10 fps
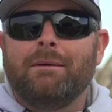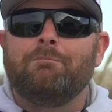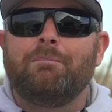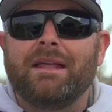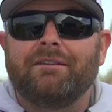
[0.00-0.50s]

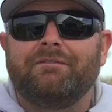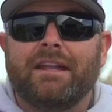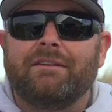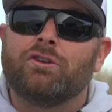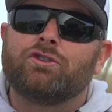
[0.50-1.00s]

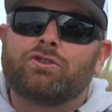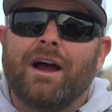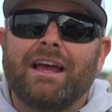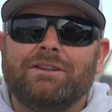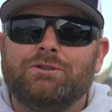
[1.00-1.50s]
benefit if you're
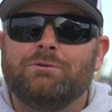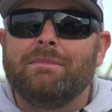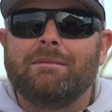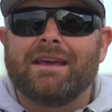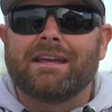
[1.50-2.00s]
trying to
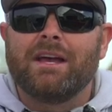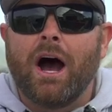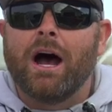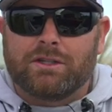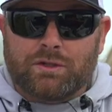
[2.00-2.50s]
mimic
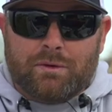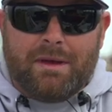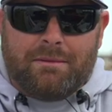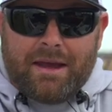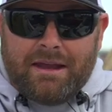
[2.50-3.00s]
a
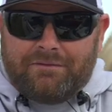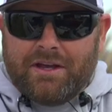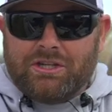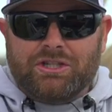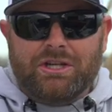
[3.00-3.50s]
swimming bait
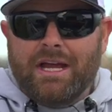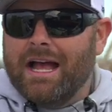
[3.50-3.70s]
fish.